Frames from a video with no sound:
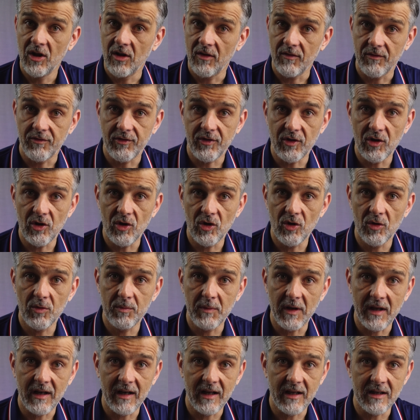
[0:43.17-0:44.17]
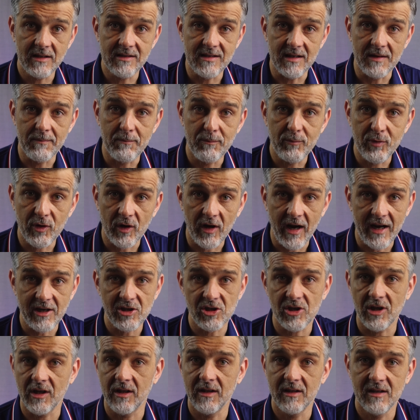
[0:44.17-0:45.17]
view minutes,
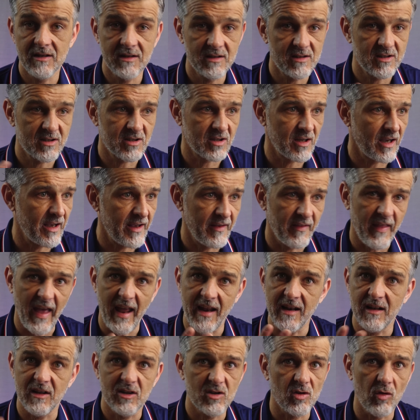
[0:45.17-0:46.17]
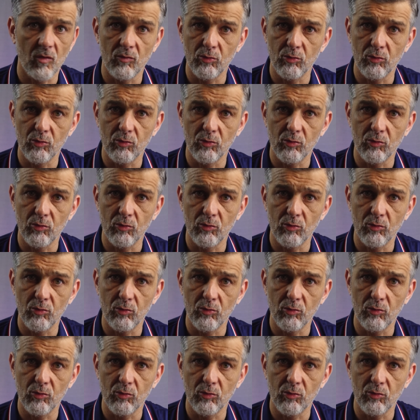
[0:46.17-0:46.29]
impressions, and